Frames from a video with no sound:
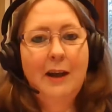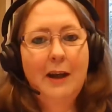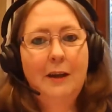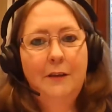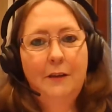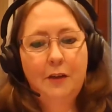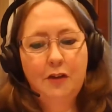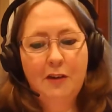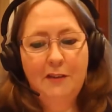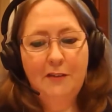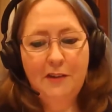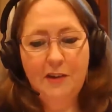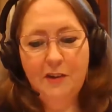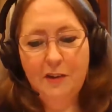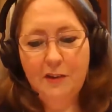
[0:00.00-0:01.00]
in the
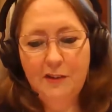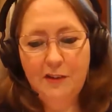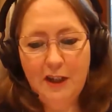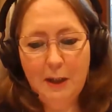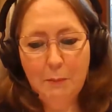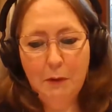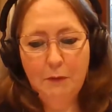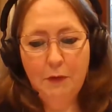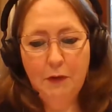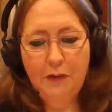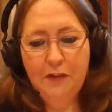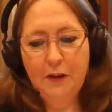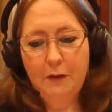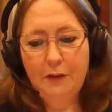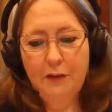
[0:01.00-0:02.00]
transition team of
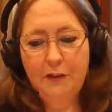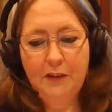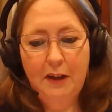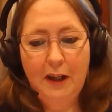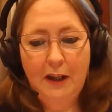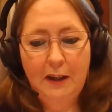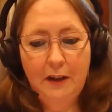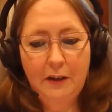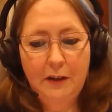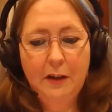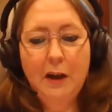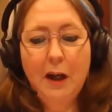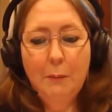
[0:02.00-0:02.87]
Ursula von der Leyen